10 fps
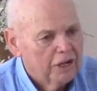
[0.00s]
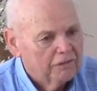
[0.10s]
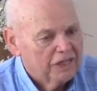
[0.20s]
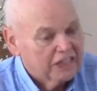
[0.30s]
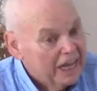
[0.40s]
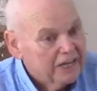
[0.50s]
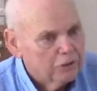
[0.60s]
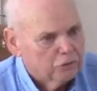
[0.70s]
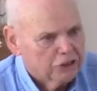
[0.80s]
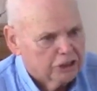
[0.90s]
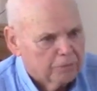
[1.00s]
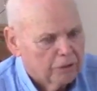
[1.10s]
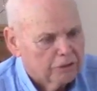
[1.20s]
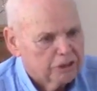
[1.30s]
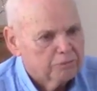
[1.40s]
that's had those
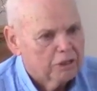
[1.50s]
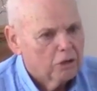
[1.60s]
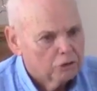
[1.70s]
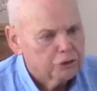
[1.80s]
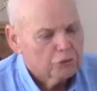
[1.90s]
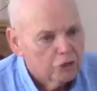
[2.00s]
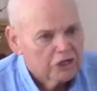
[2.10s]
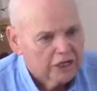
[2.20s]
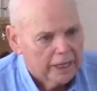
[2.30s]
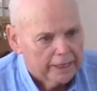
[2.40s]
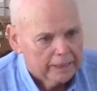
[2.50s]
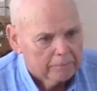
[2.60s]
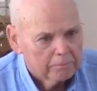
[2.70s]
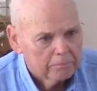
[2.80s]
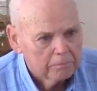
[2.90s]
experiences because you're looking at me,
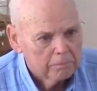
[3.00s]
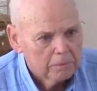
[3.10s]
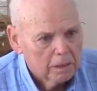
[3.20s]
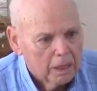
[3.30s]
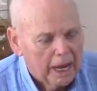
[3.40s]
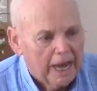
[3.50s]
Right.